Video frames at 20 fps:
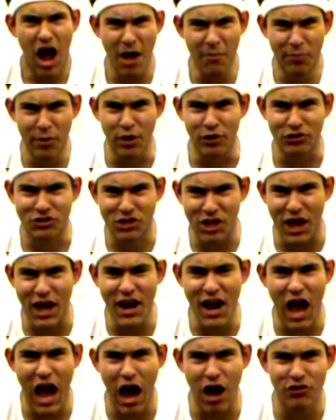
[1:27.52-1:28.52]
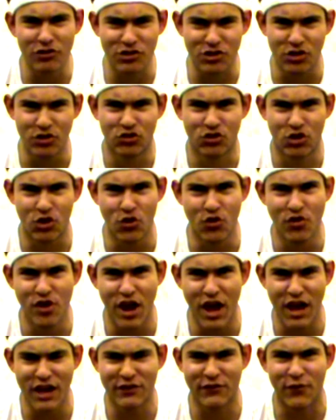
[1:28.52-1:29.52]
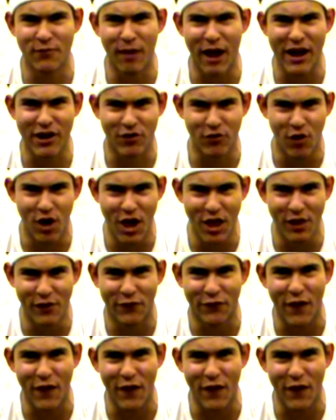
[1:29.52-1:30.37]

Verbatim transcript: I built 10 houses in two days for my gorilla